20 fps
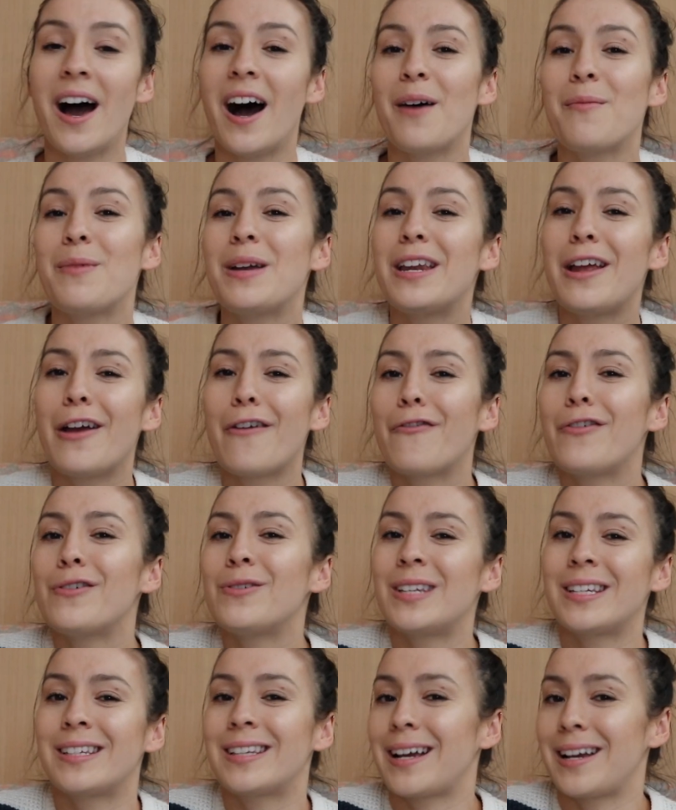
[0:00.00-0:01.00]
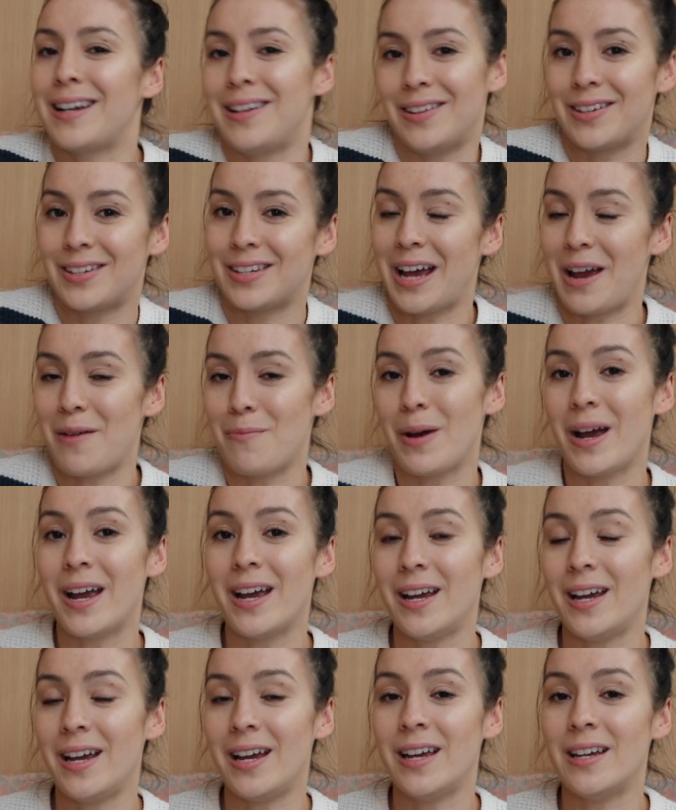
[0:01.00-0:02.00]
I mean, it feels exactly the same, but
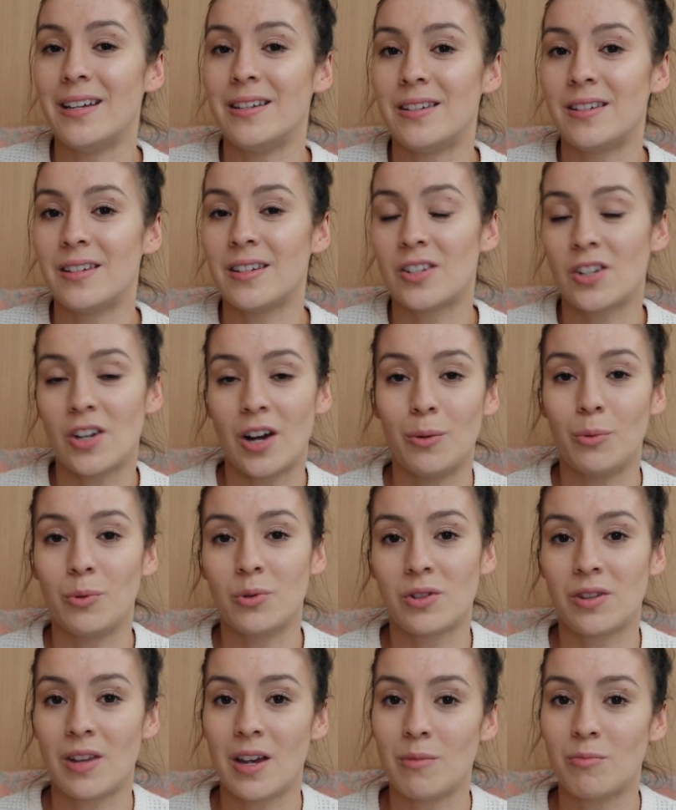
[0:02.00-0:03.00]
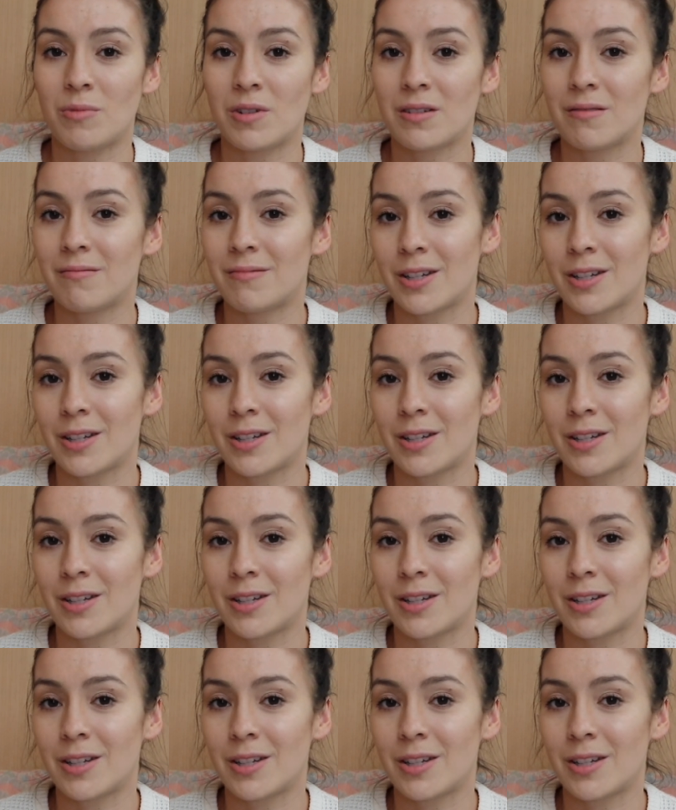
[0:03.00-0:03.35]
it is Star Wars themed.